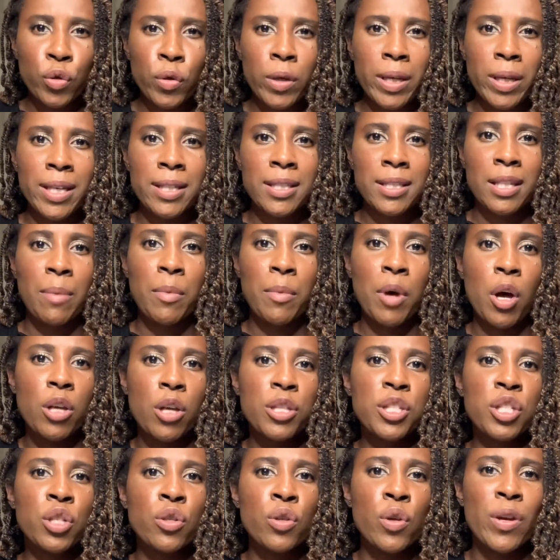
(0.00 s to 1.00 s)
is I'm
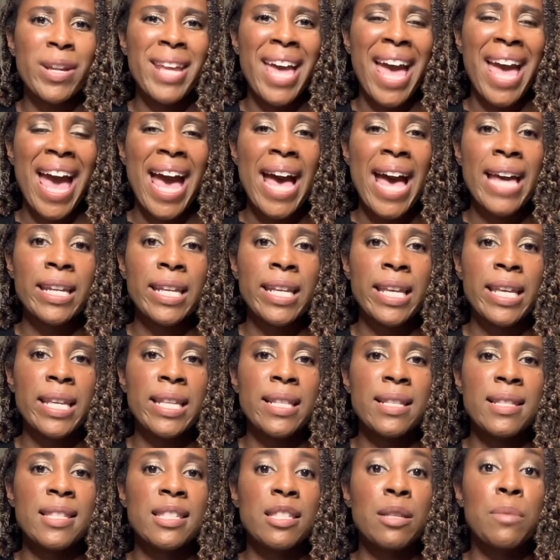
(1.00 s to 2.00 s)
also gonna add
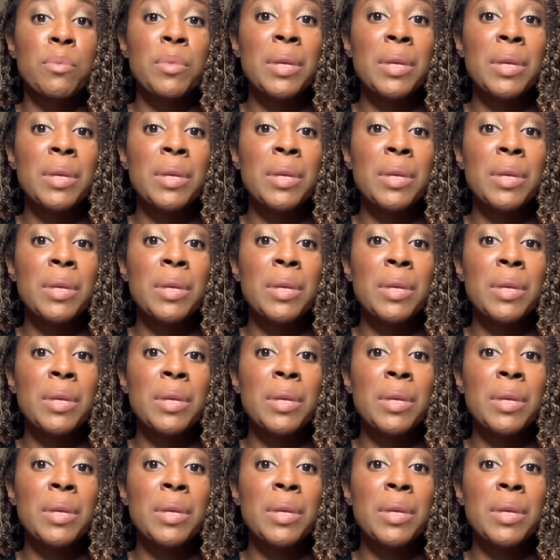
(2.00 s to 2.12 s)
in some